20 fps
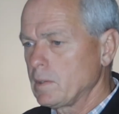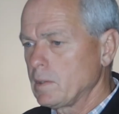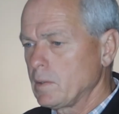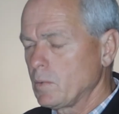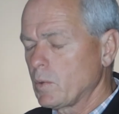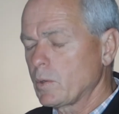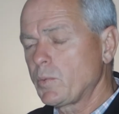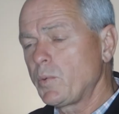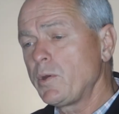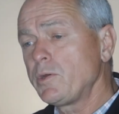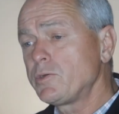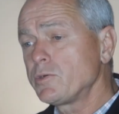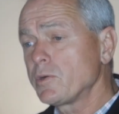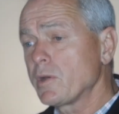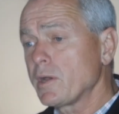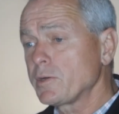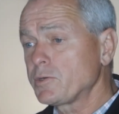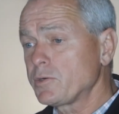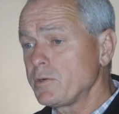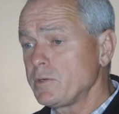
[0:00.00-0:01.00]
What we do
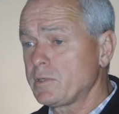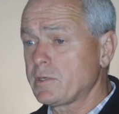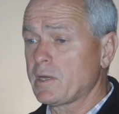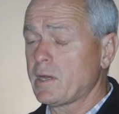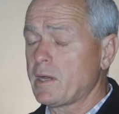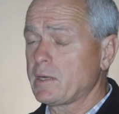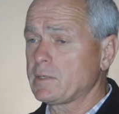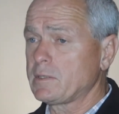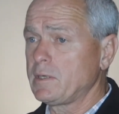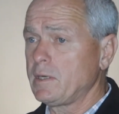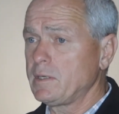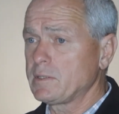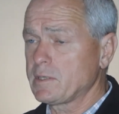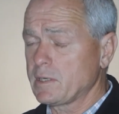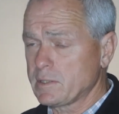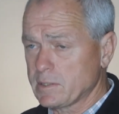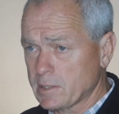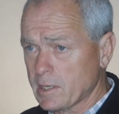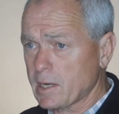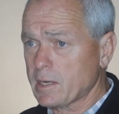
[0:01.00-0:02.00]
at To Interact is
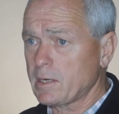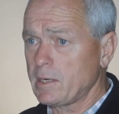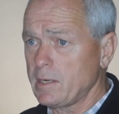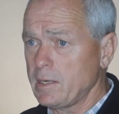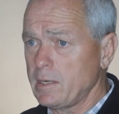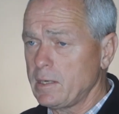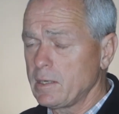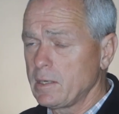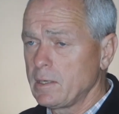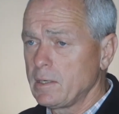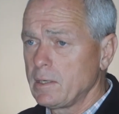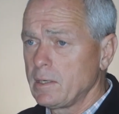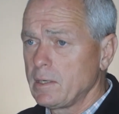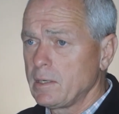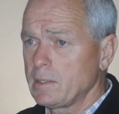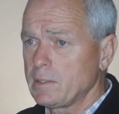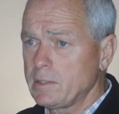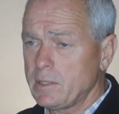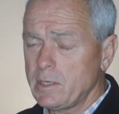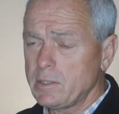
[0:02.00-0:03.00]
exactly
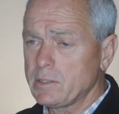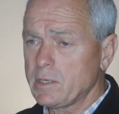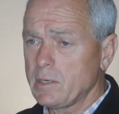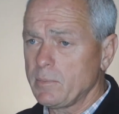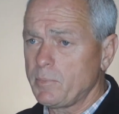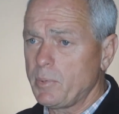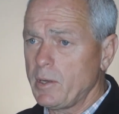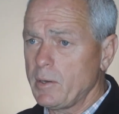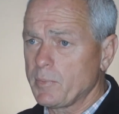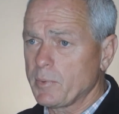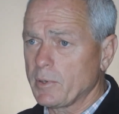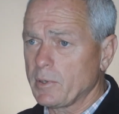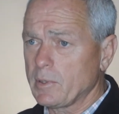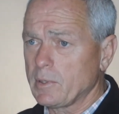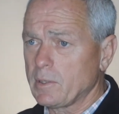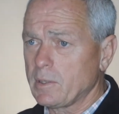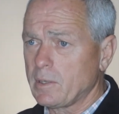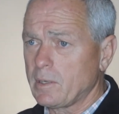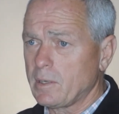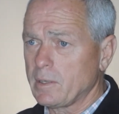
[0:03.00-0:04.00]
teaching
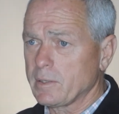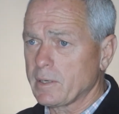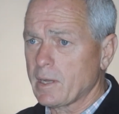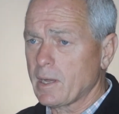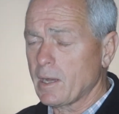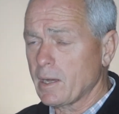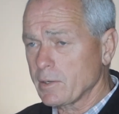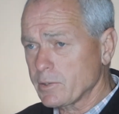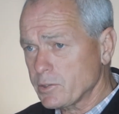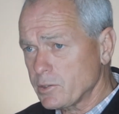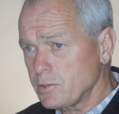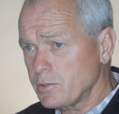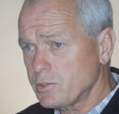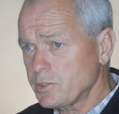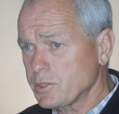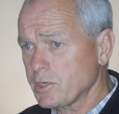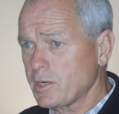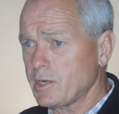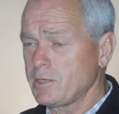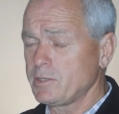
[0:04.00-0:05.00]
people on how to
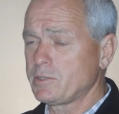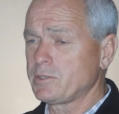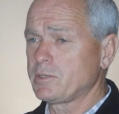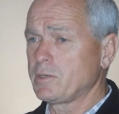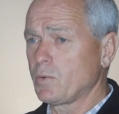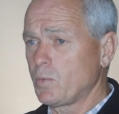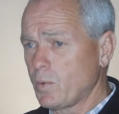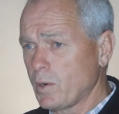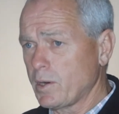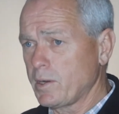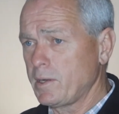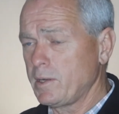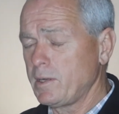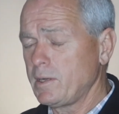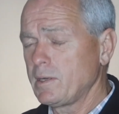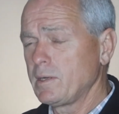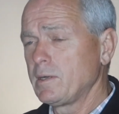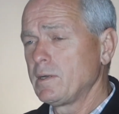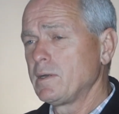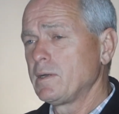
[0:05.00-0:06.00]
change the way
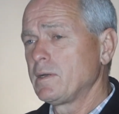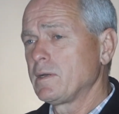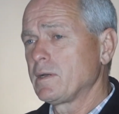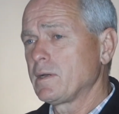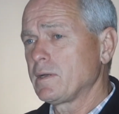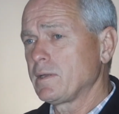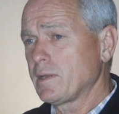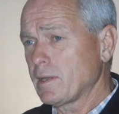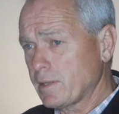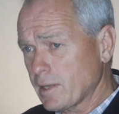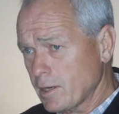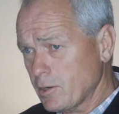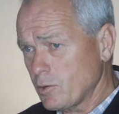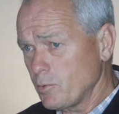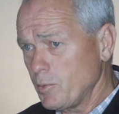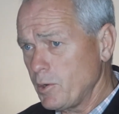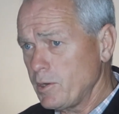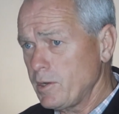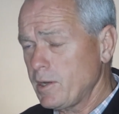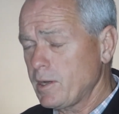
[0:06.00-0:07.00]
that they
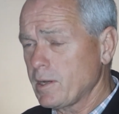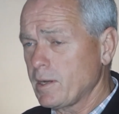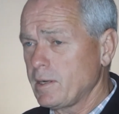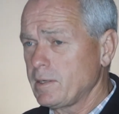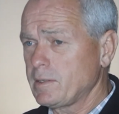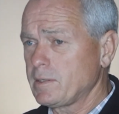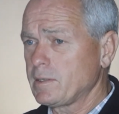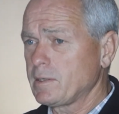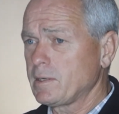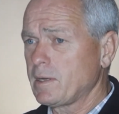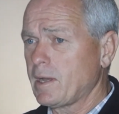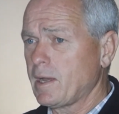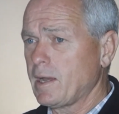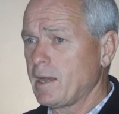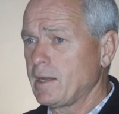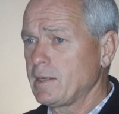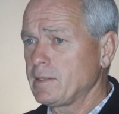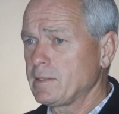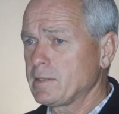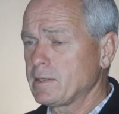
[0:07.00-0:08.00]
communicate
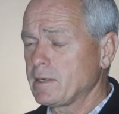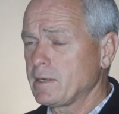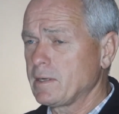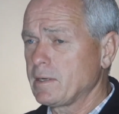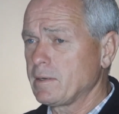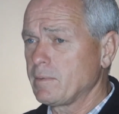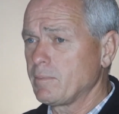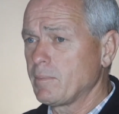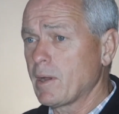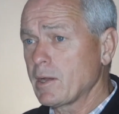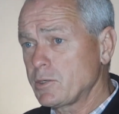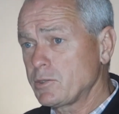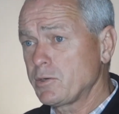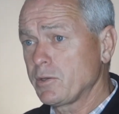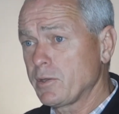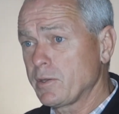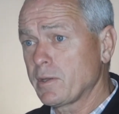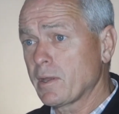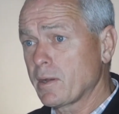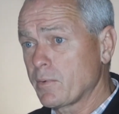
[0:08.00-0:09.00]
and make sure
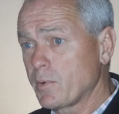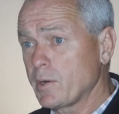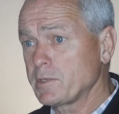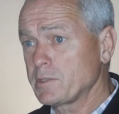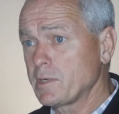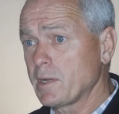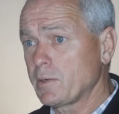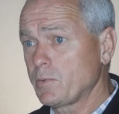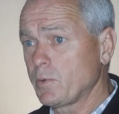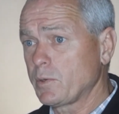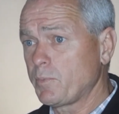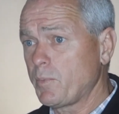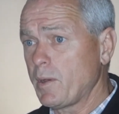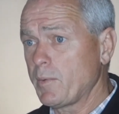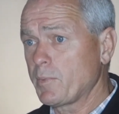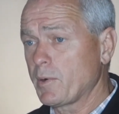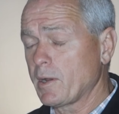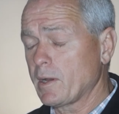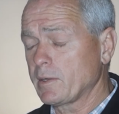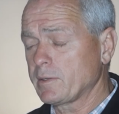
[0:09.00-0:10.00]
that they resonate with
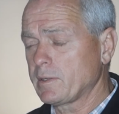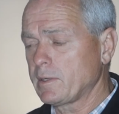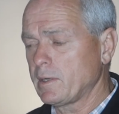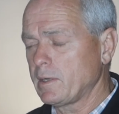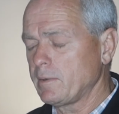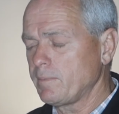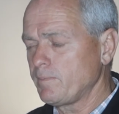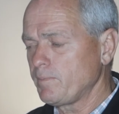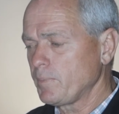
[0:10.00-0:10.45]
people out there.